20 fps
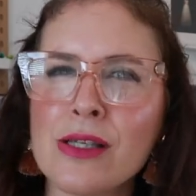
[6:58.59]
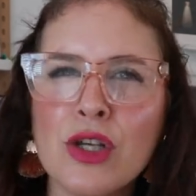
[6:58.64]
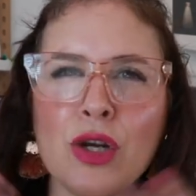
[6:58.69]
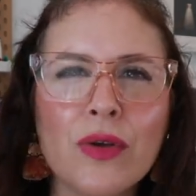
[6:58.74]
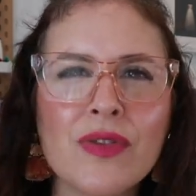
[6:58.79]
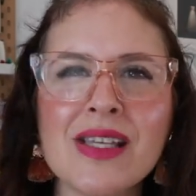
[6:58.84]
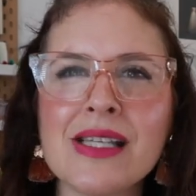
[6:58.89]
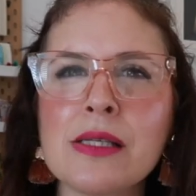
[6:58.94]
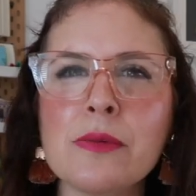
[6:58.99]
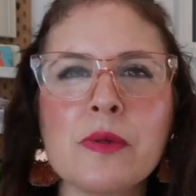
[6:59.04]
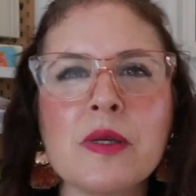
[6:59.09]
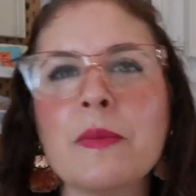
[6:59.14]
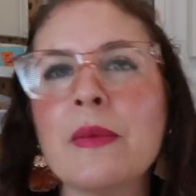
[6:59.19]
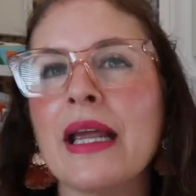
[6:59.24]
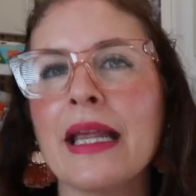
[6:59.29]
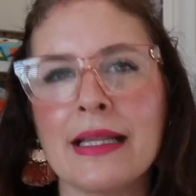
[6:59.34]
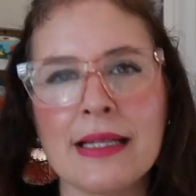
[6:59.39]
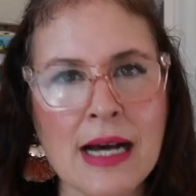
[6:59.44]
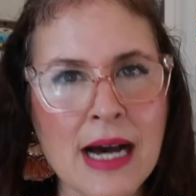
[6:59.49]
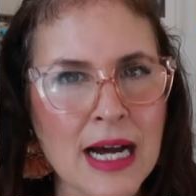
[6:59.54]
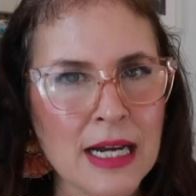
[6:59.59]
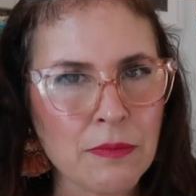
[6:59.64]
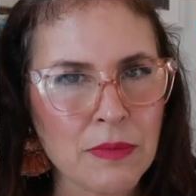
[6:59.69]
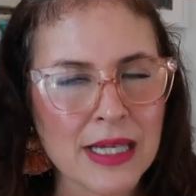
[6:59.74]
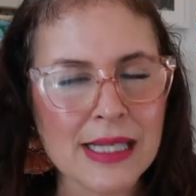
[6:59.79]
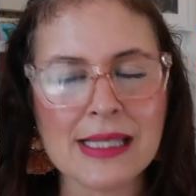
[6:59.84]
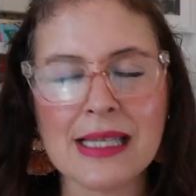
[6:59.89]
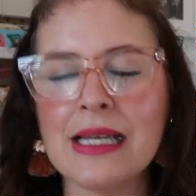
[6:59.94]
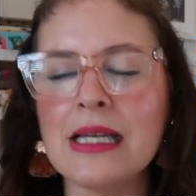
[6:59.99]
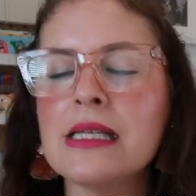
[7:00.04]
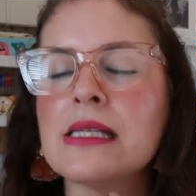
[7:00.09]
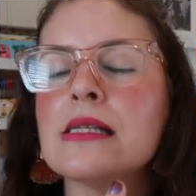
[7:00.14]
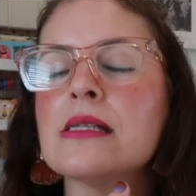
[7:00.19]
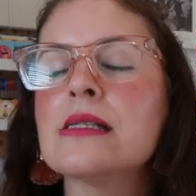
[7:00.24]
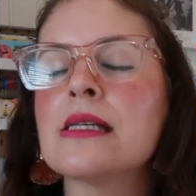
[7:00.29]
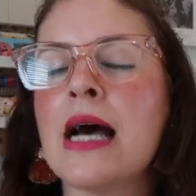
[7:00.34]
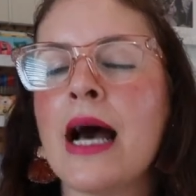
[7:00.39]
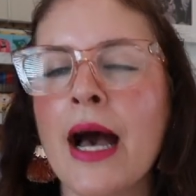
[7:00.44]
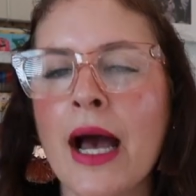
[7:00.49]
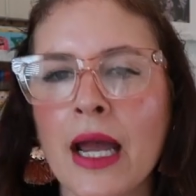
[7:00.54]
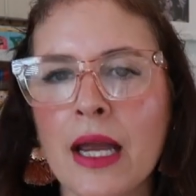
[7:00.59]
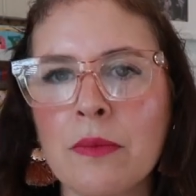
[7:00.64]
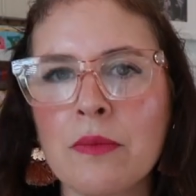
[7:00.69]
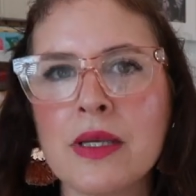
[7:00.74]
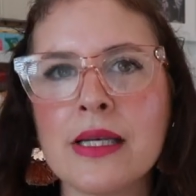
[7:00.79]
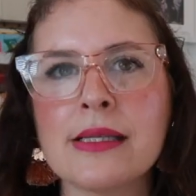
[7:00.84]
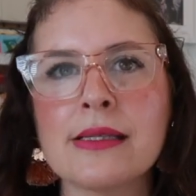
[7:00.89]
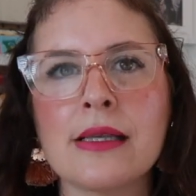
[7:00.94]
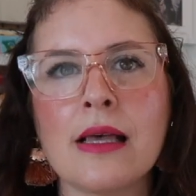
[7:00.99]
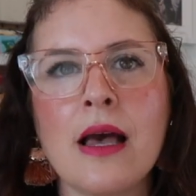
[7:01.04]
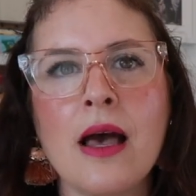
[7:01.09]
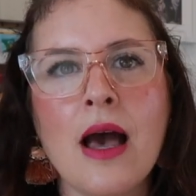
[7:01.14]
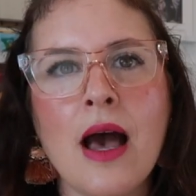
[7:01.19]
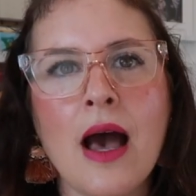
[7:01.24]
You know, this is timeless. It's a timeless